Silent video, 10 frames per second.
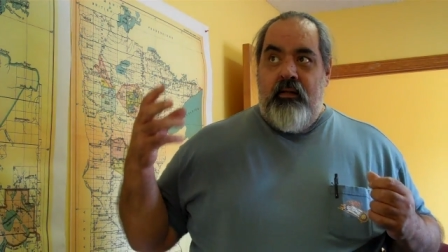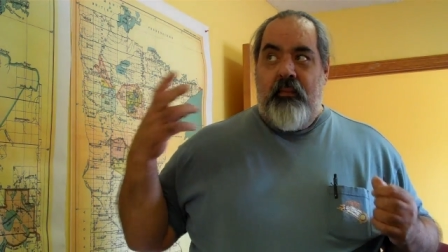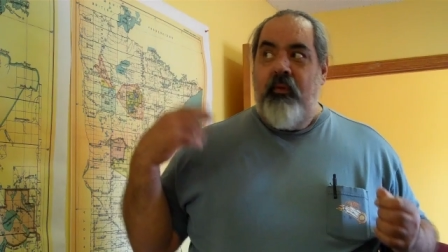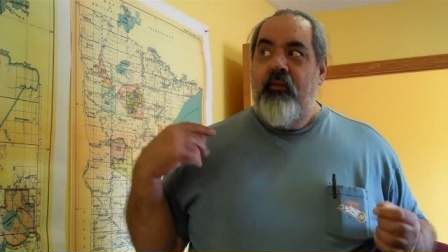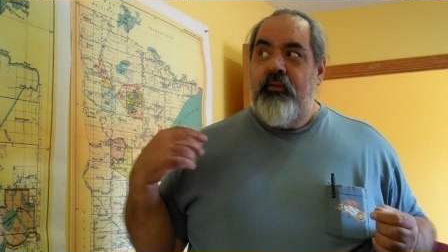
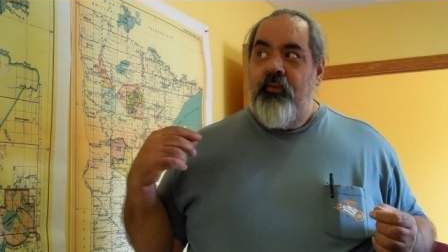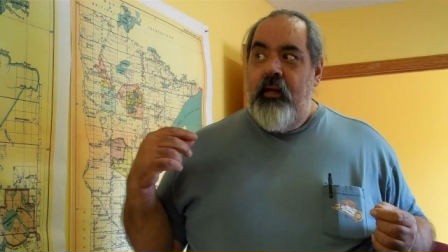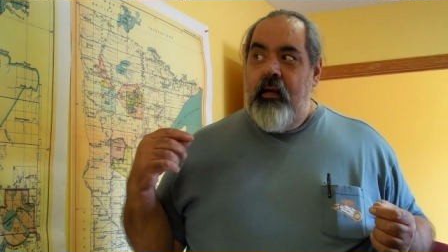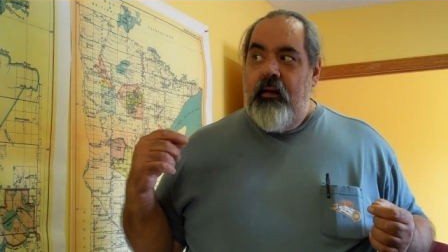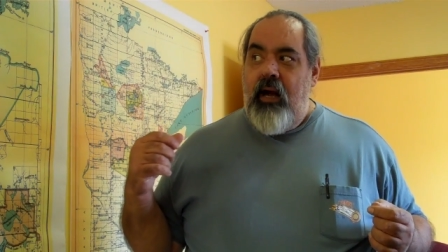Some of it's
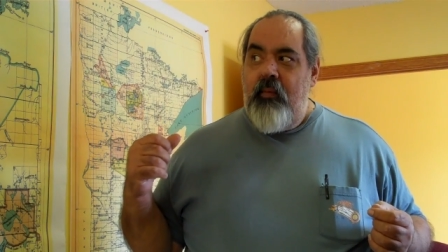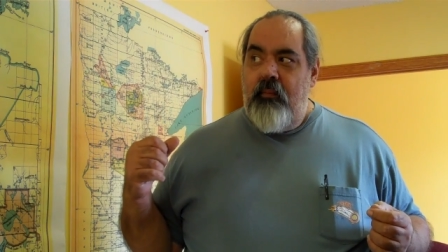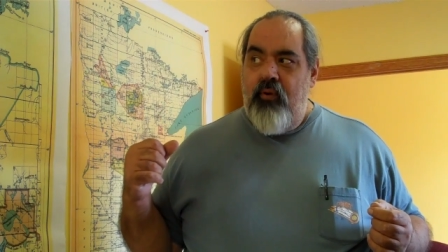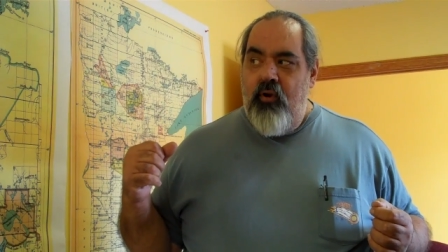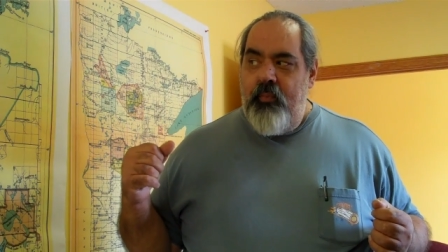for
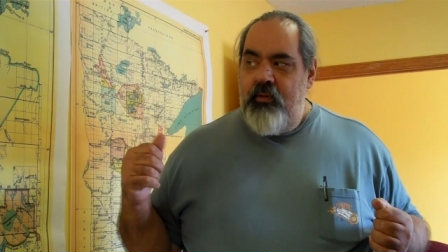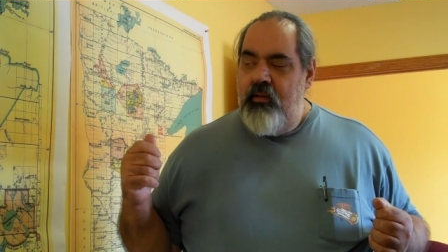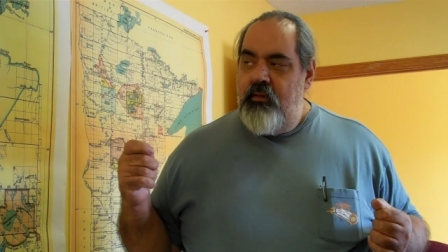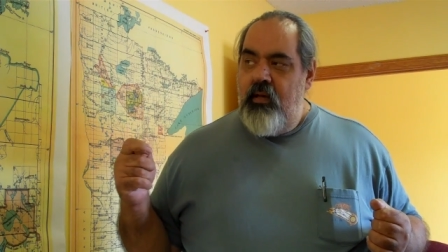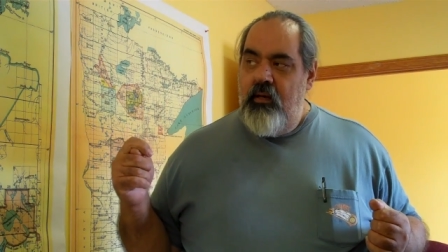economic
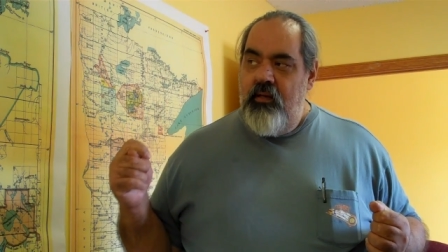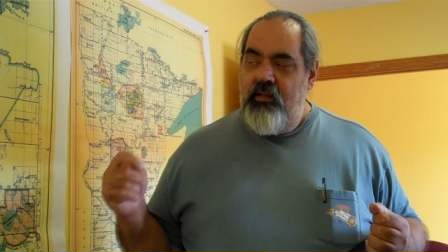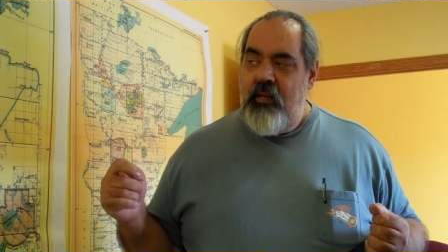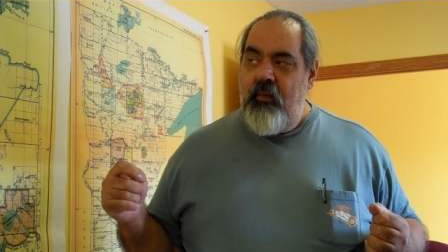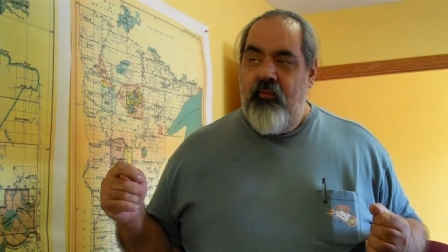purposes,
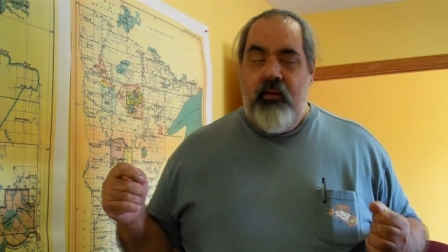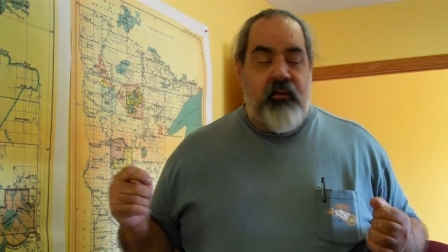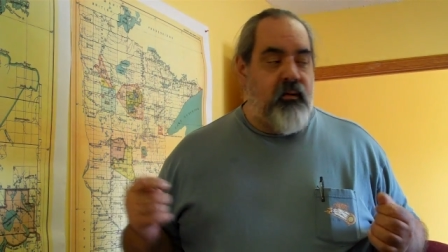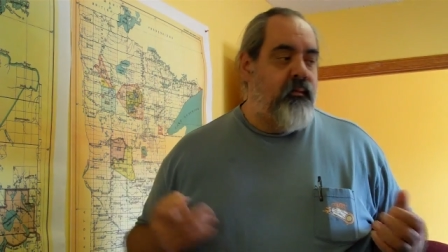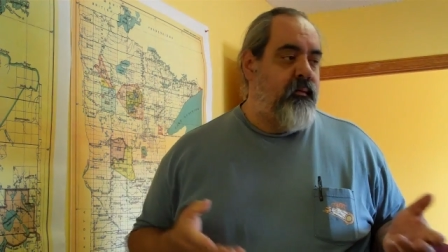some of
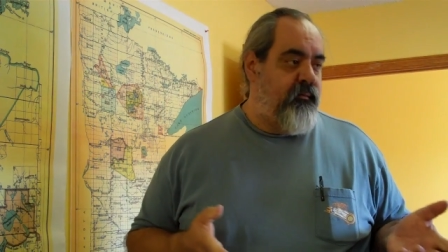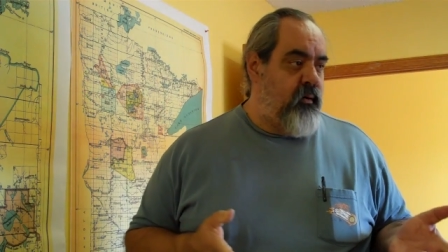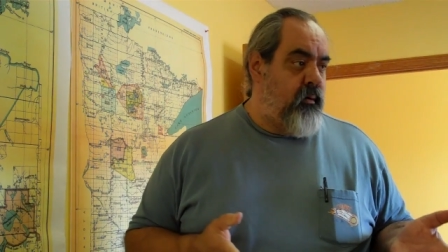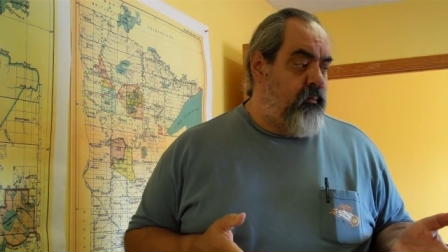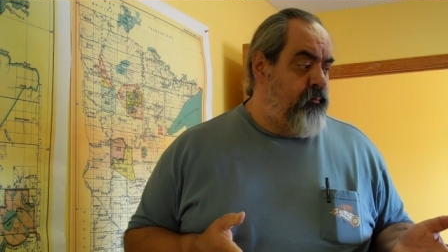it's
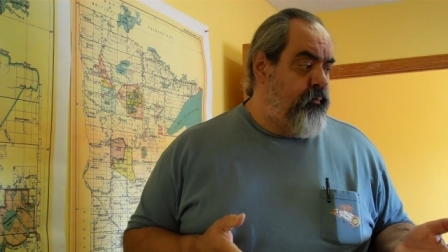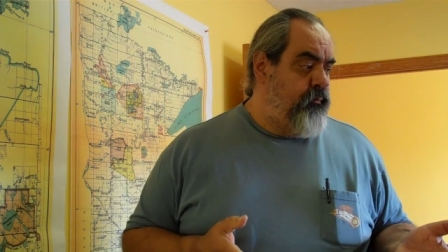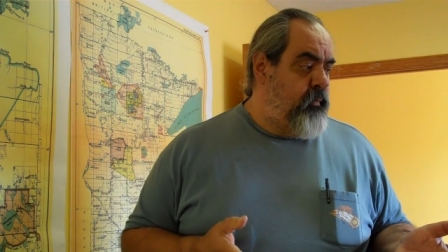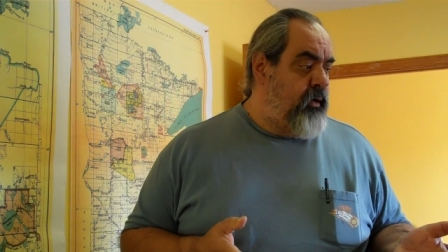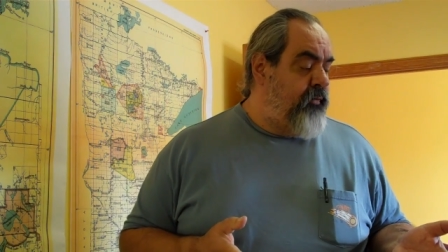for
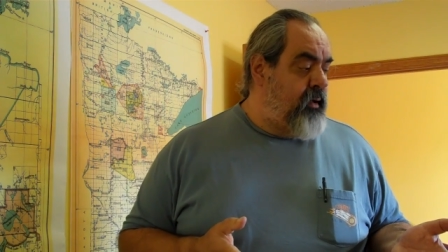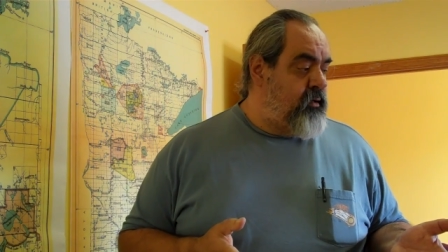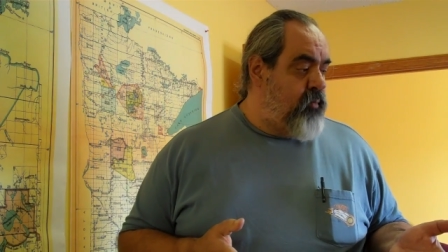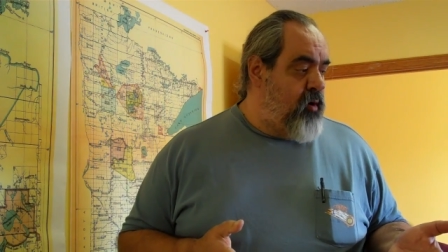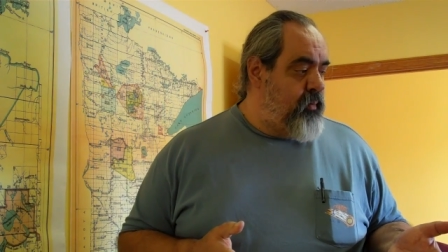
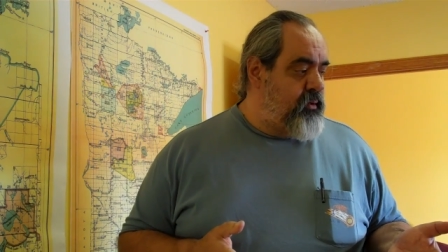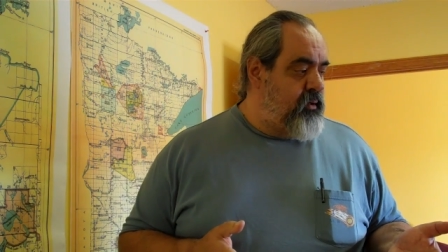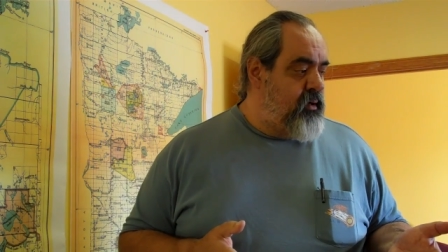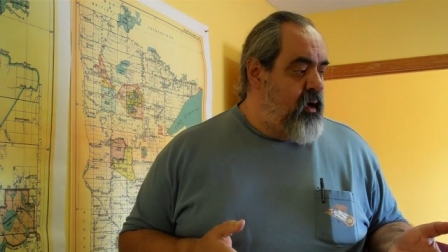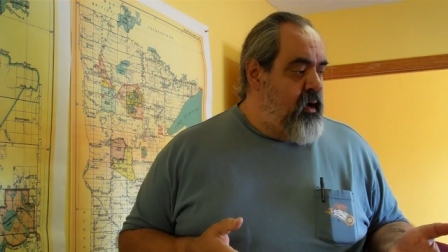defense
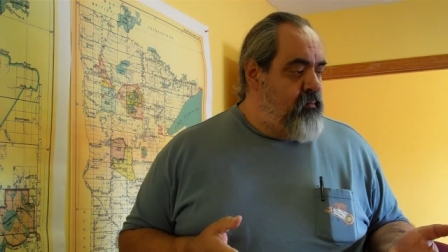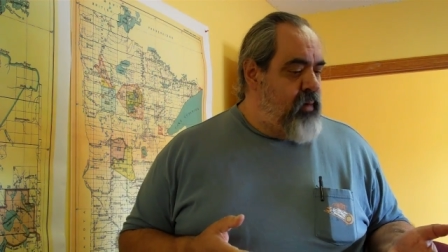purposes.